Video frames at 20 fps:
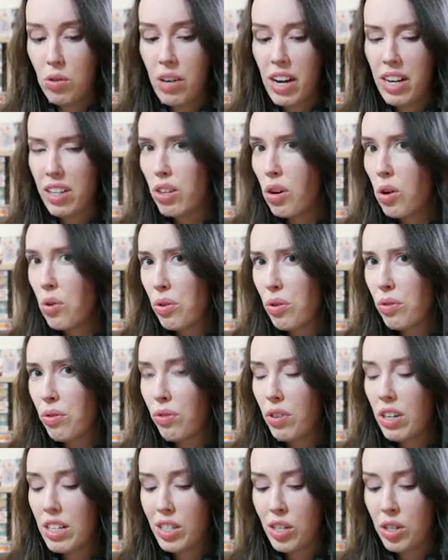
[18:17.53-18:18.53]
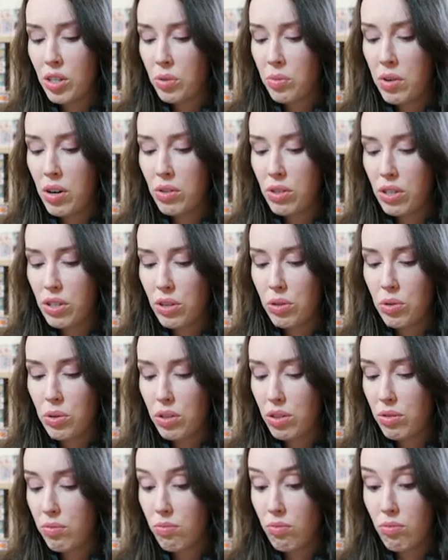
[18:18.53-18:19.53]
And Golden Frieza as well just
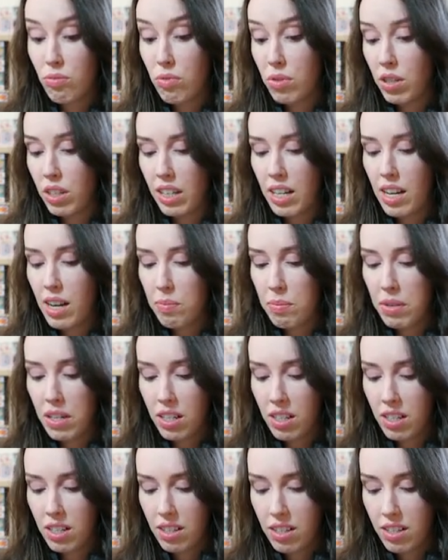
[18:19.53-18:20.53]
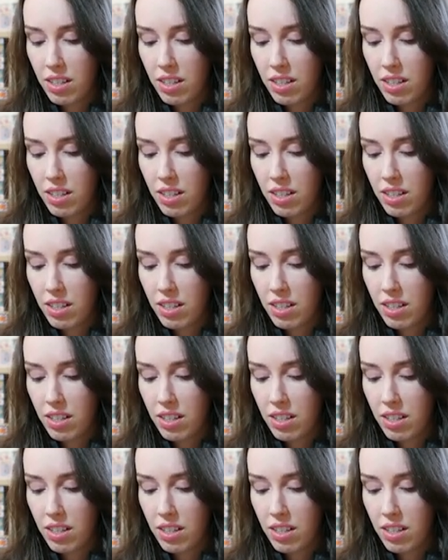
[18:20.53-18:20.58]
looks really epic.